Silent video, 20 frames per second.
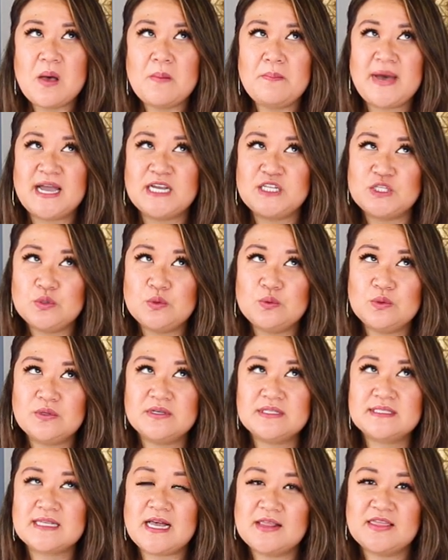my
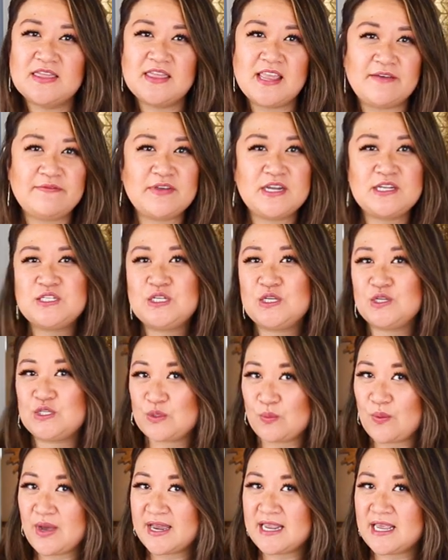tools eleven to
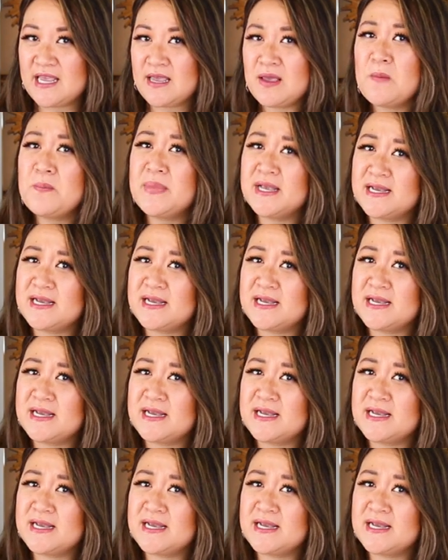twenty,